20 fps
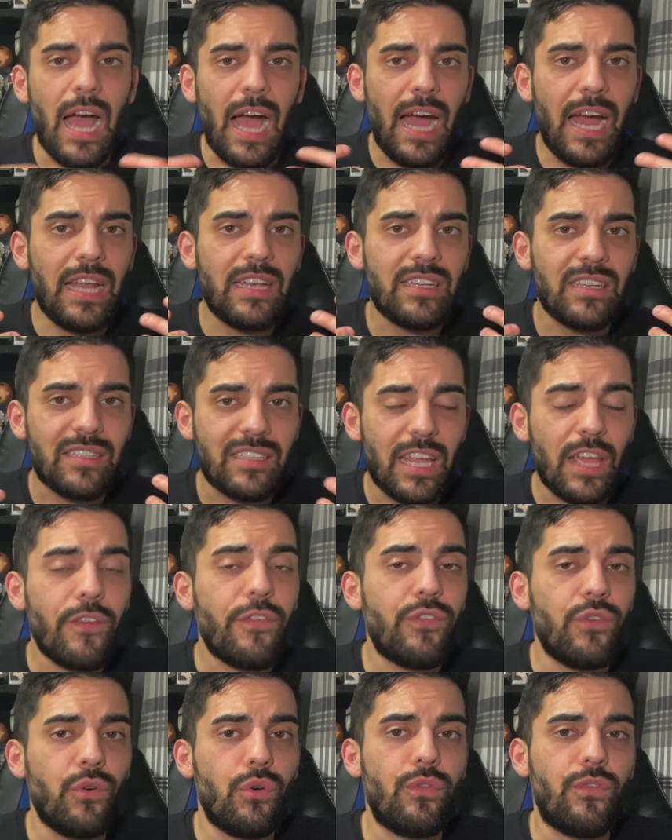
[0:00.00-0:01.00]
And
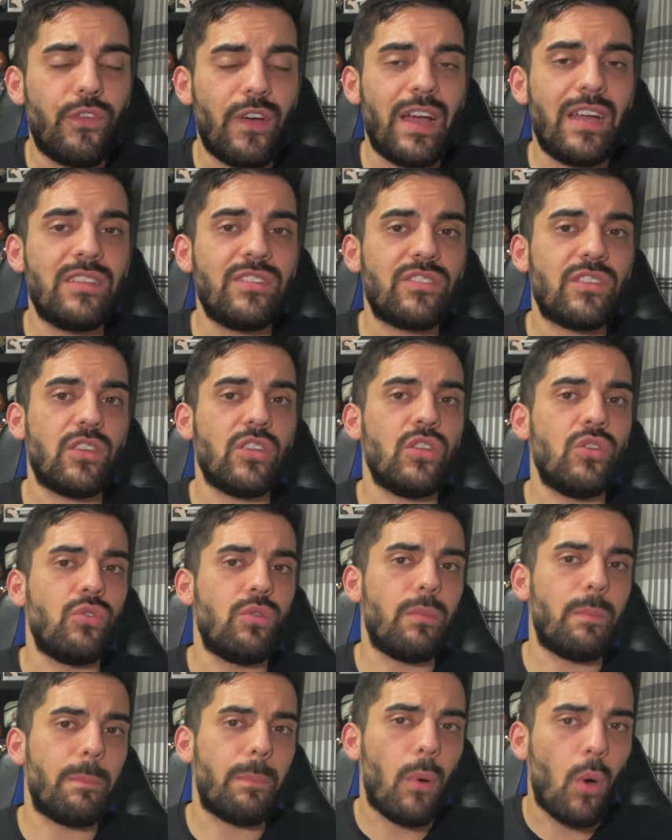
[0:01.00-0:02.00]
Death Note fans, you
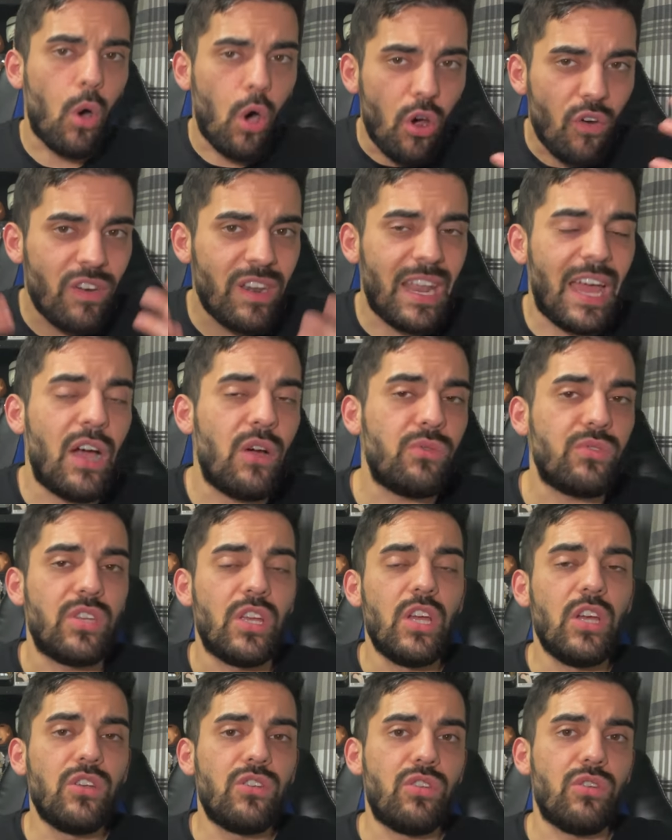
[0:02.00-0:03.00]
know, pouring out
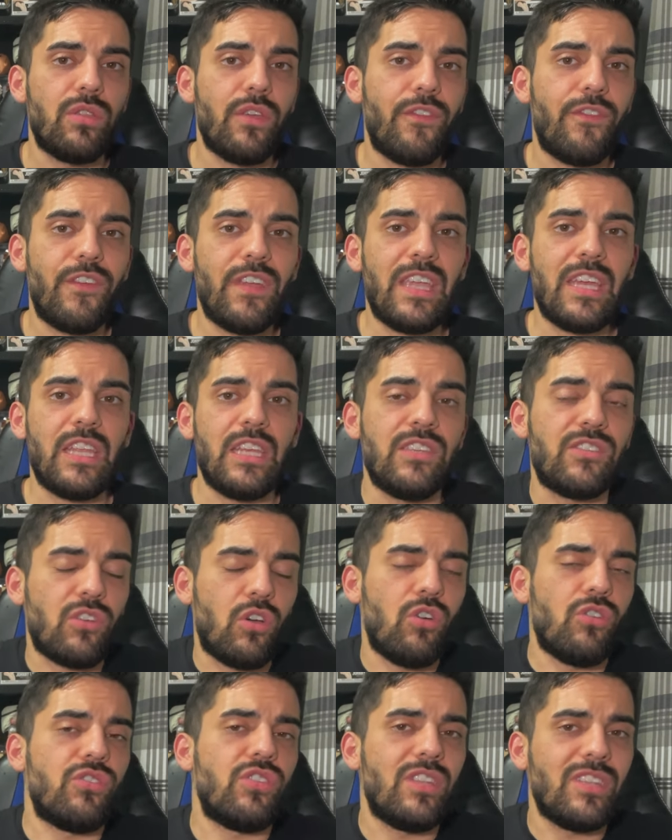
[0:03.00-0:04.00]
to the theatres
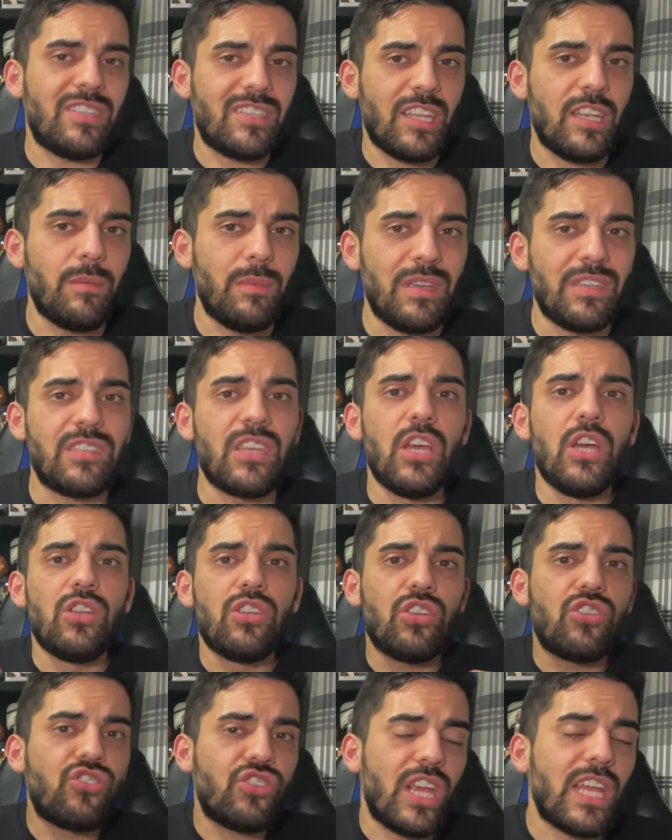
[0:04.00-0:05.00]
or to the cinemas
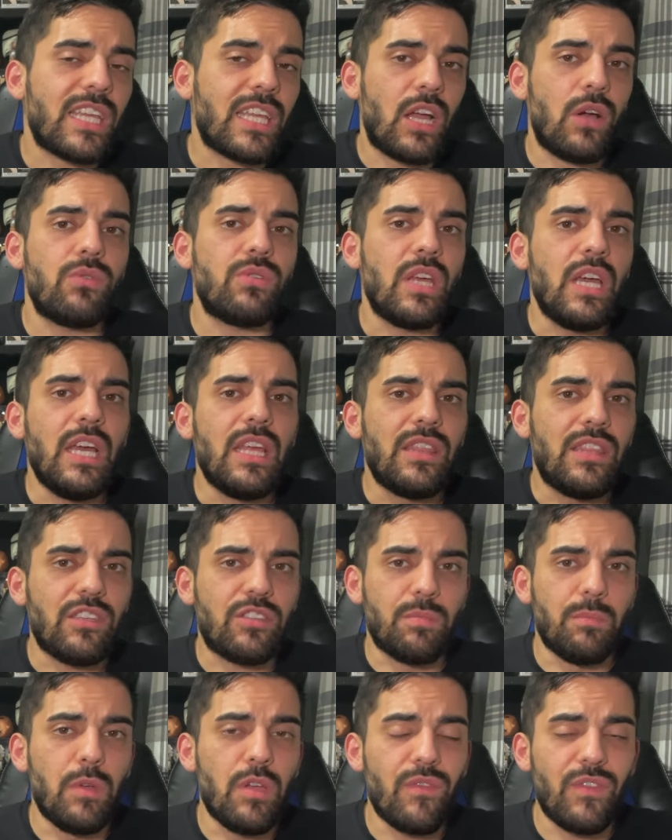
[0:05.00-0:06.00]
to check out
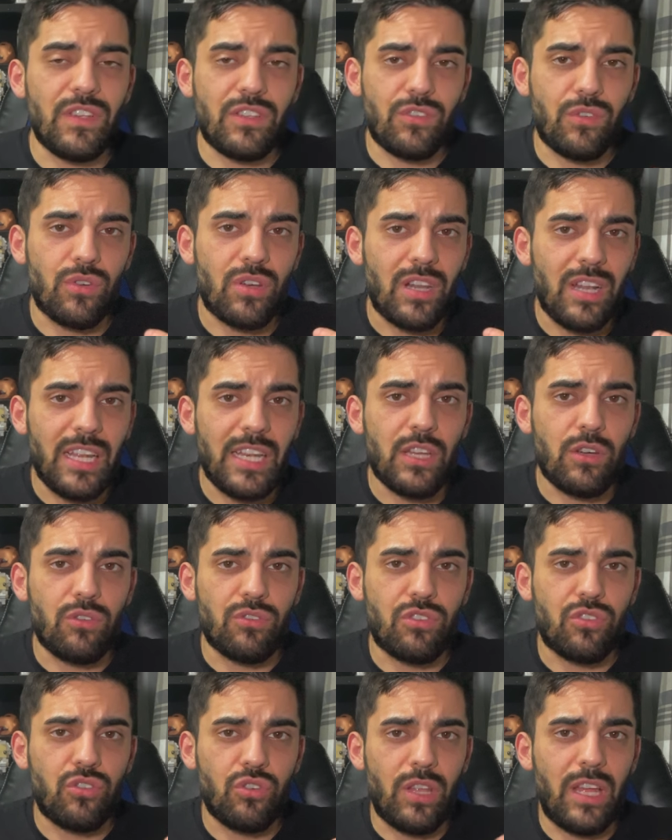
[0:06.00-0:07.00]
this movie. So it clearly
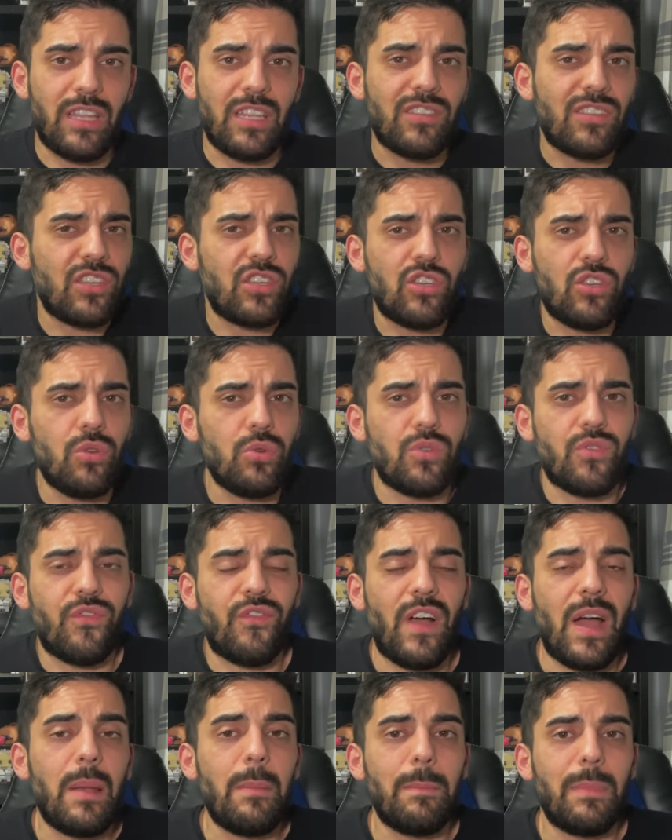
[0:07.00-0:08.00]
goes to show that there's a huge
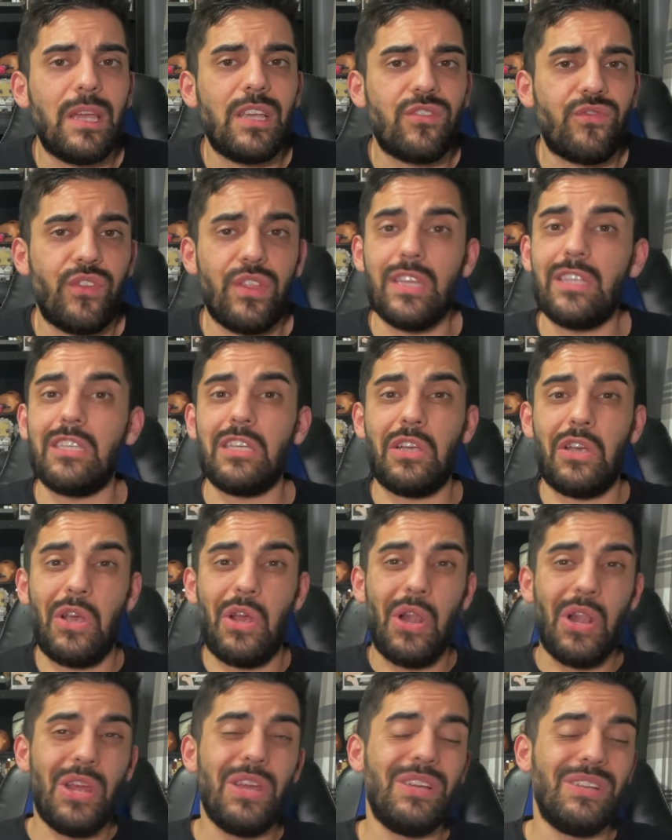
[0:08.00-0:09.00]
fan base for this,
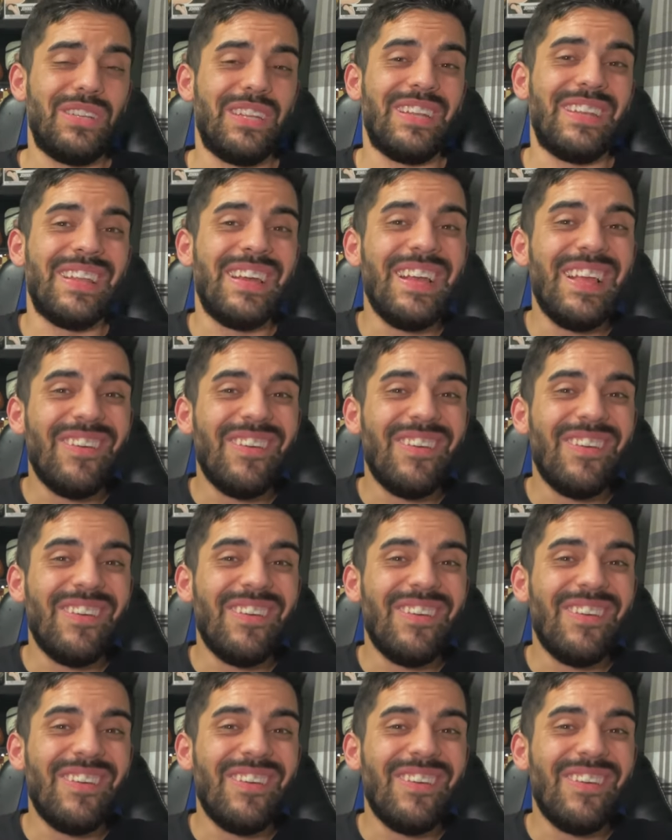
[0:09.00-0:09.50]
including